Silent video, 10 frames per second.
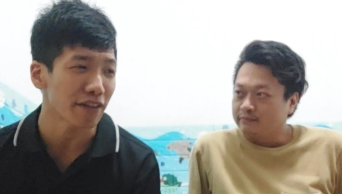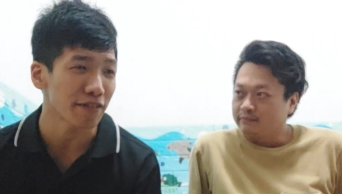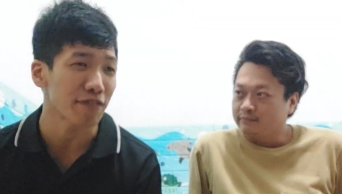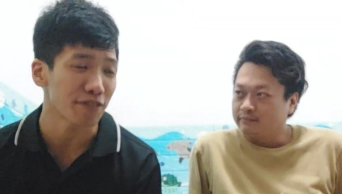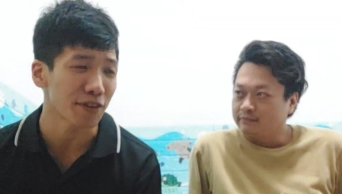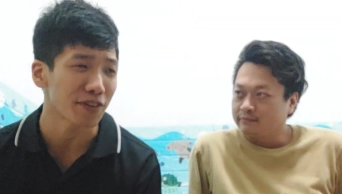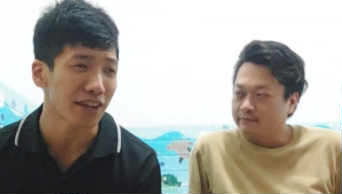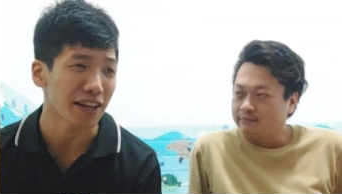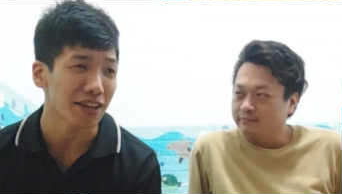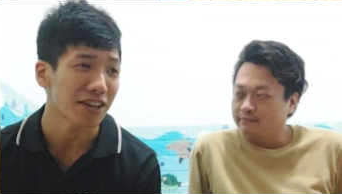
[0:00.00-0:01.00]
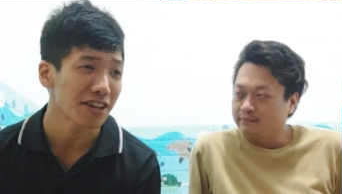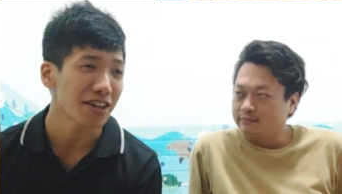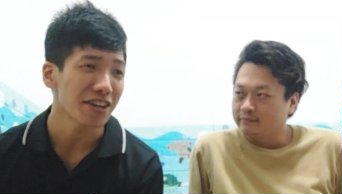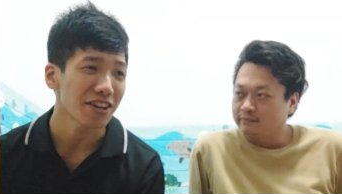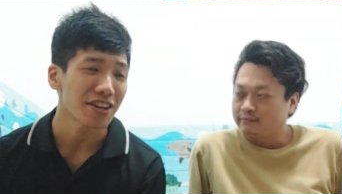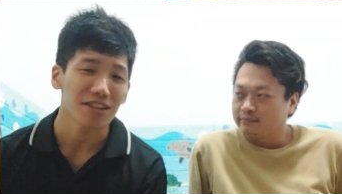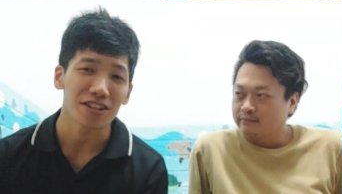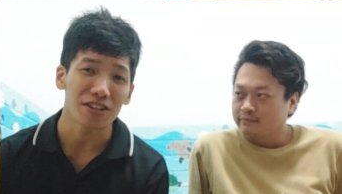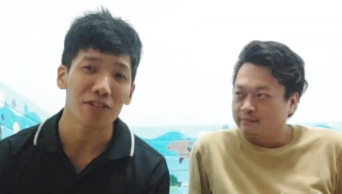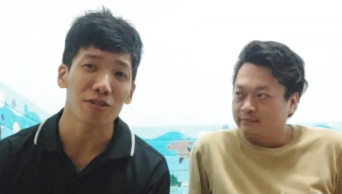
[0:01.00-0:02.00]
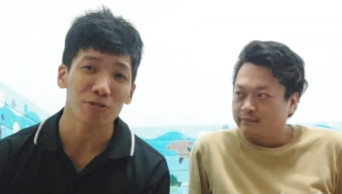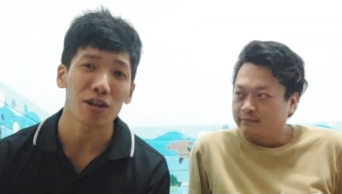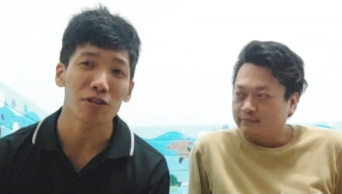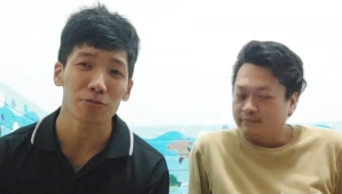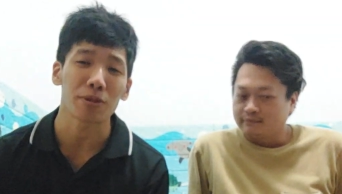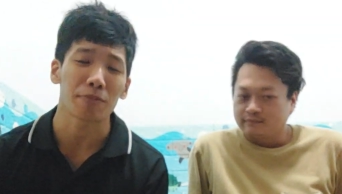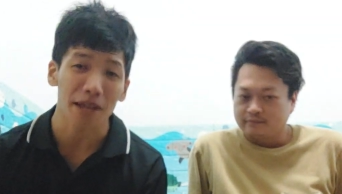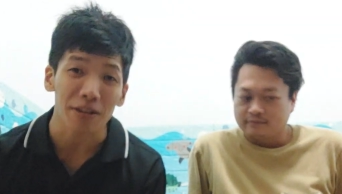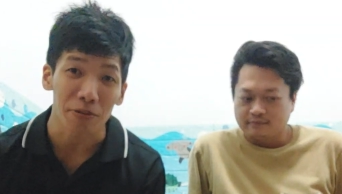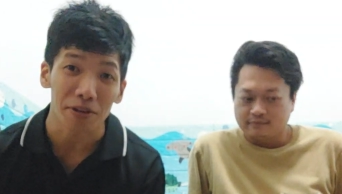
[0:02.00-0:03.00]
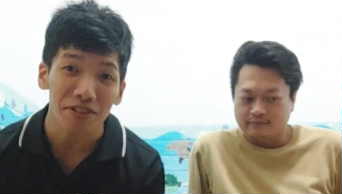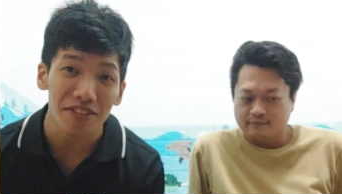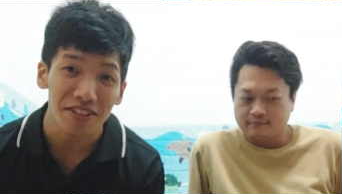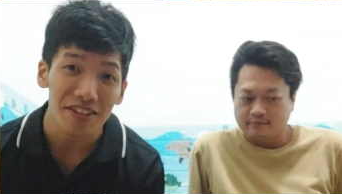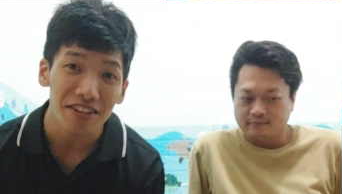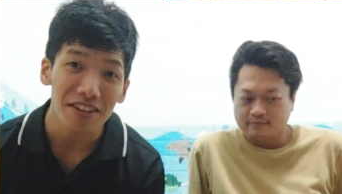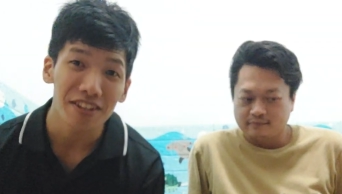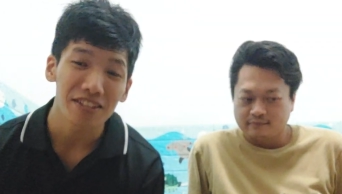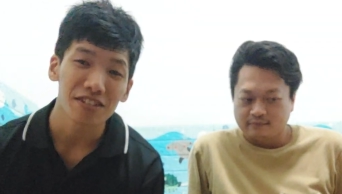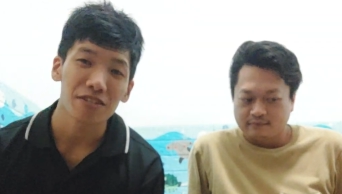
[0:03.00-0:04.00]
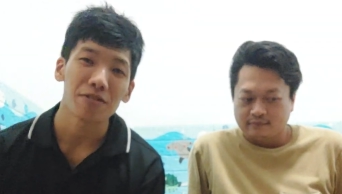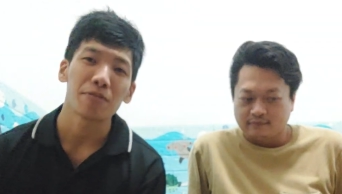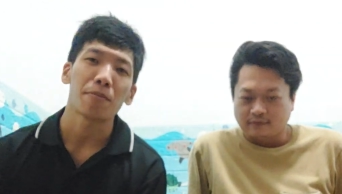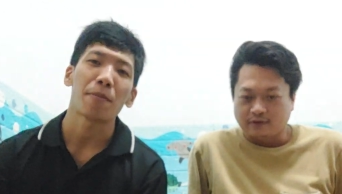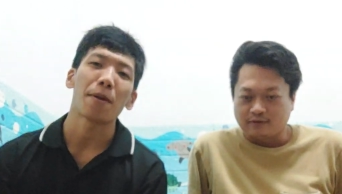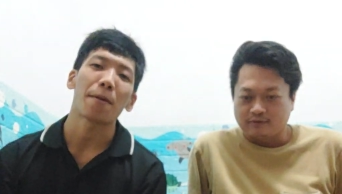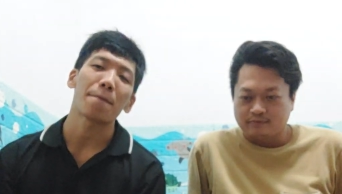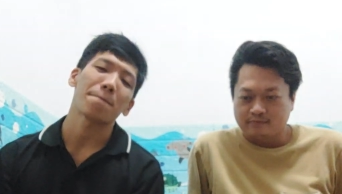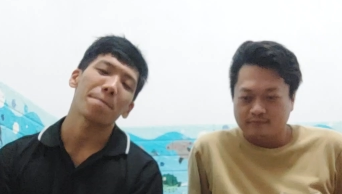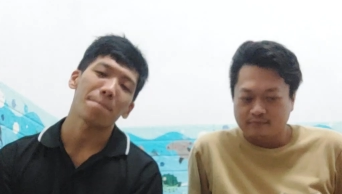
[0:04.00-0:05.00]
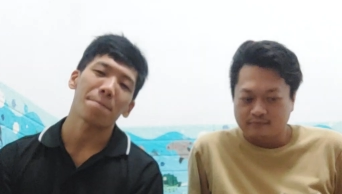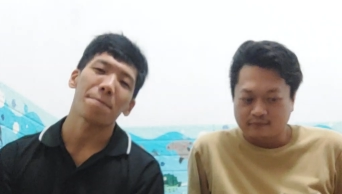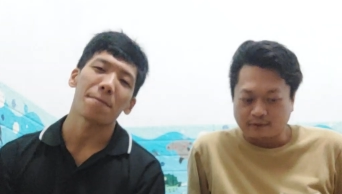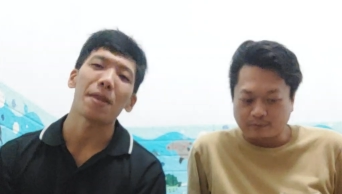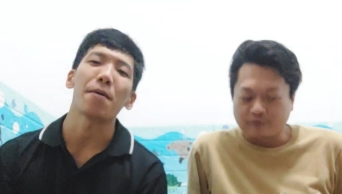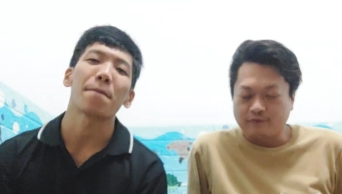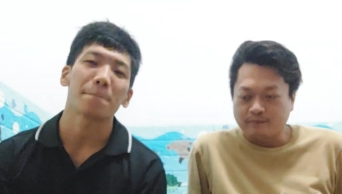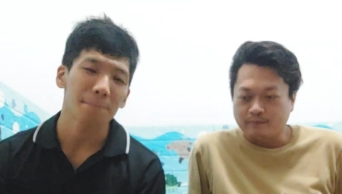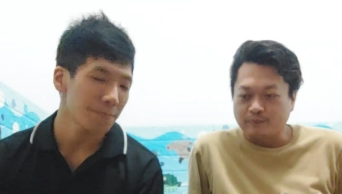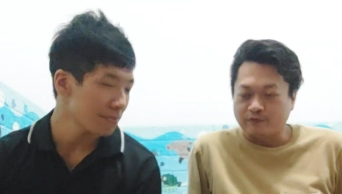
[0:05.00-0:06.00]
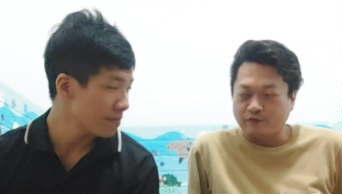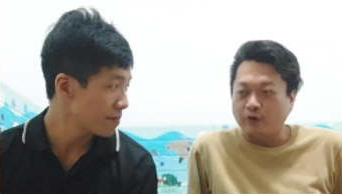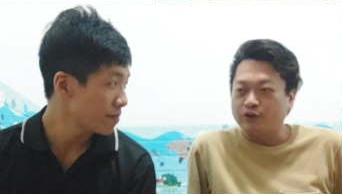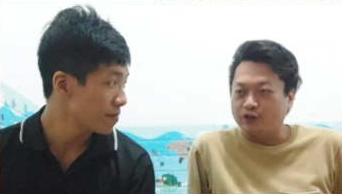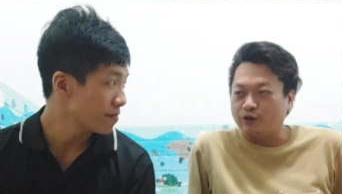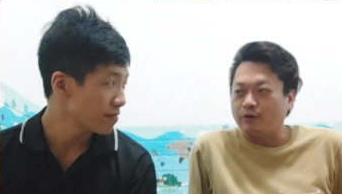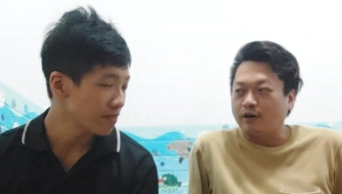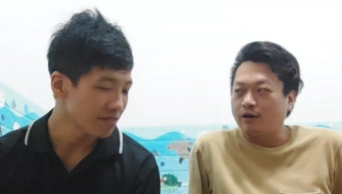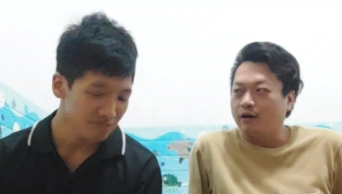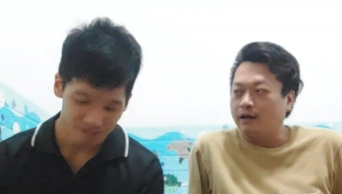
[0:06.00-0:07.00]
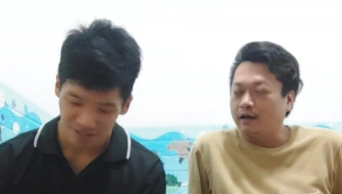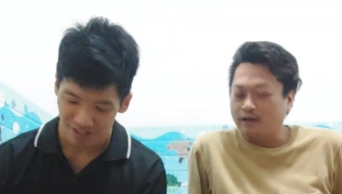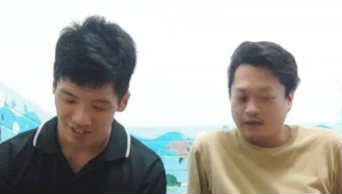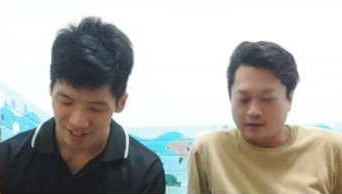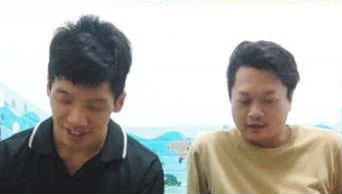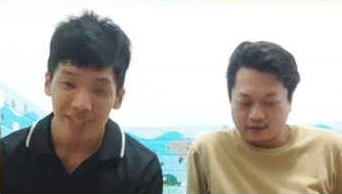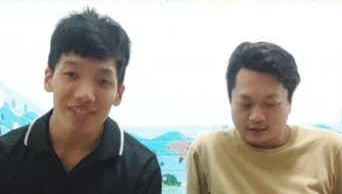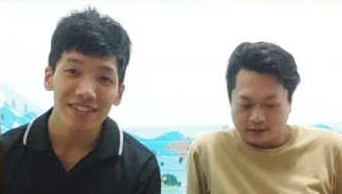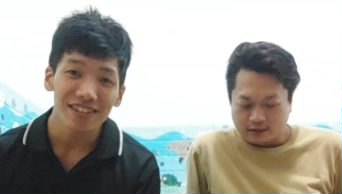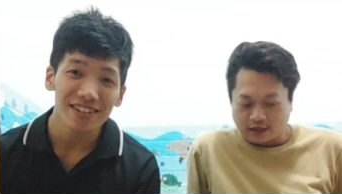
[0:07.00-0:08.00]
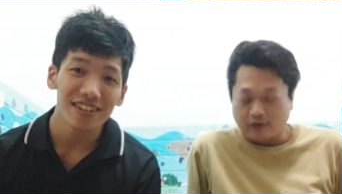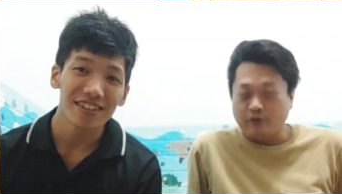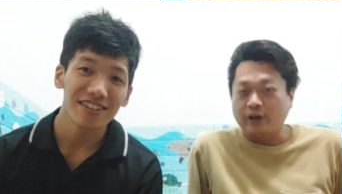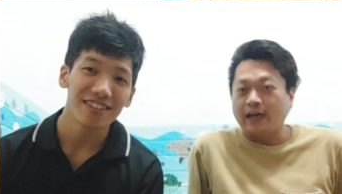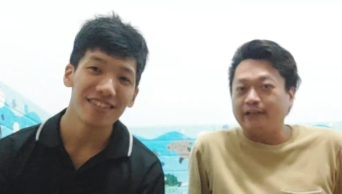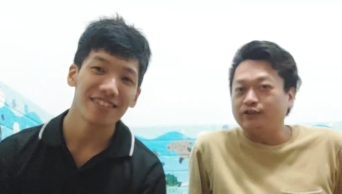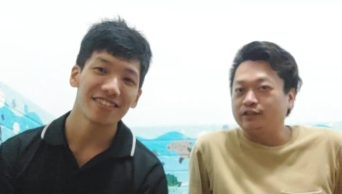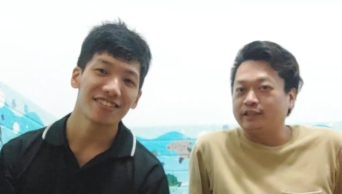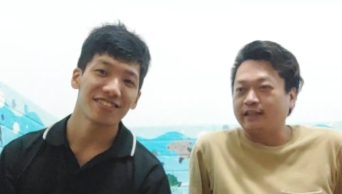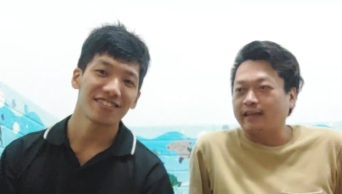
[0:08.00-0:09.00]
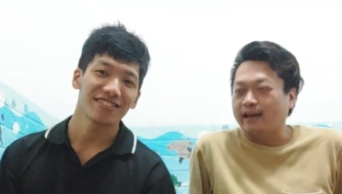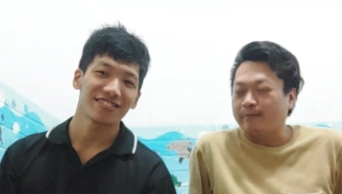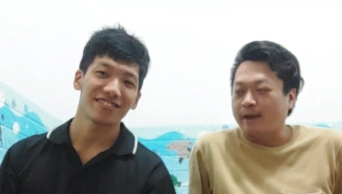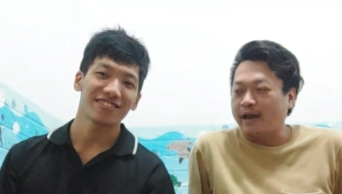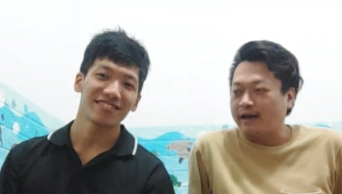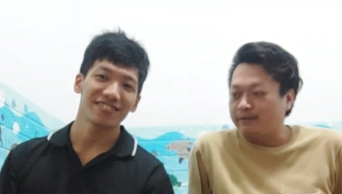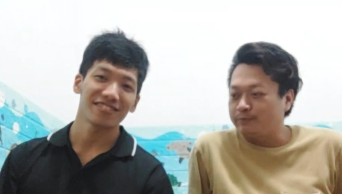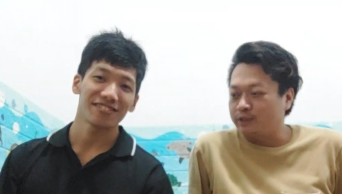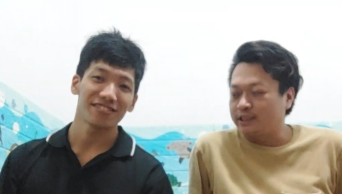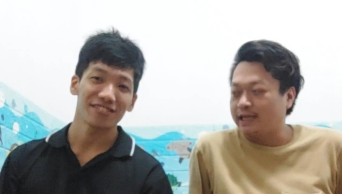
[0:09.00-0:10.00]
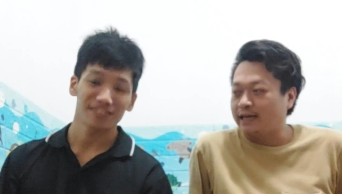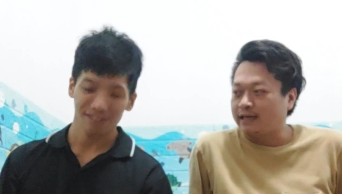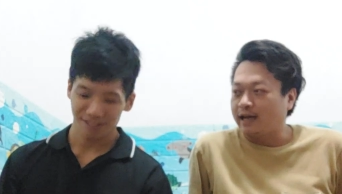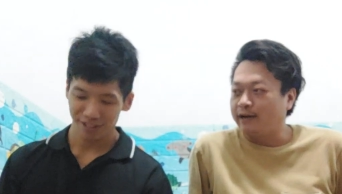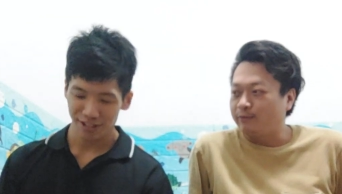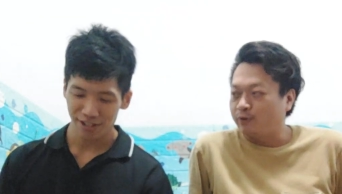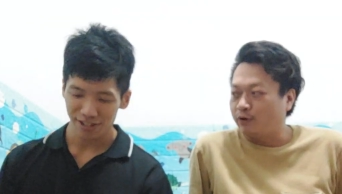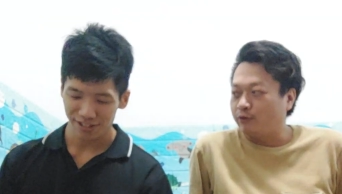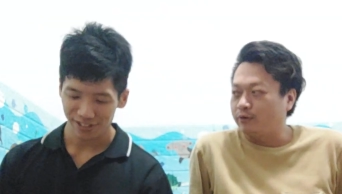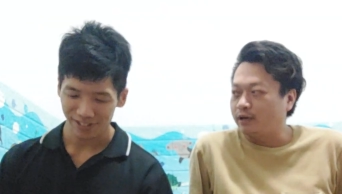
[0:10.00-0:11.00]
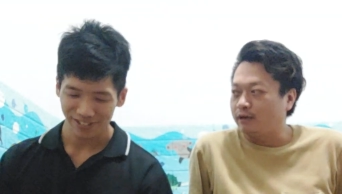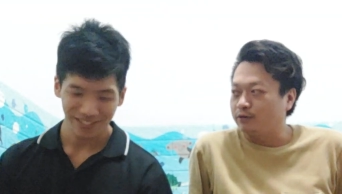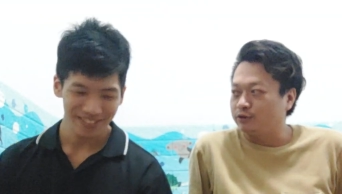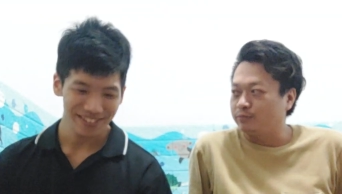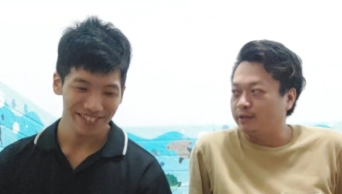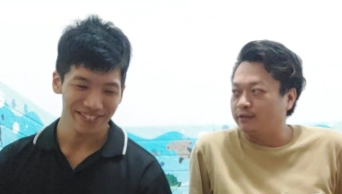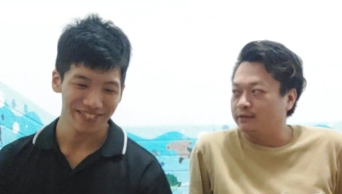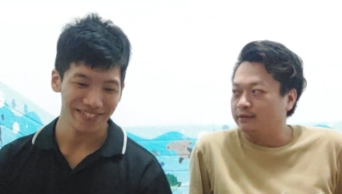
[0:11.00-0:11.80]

Speaker 1: of feel like he knows how to speak Mandarin, but you bef- know.
Speaker 2: before you, uh, every Asian that I met, I pretended I don't know how to speak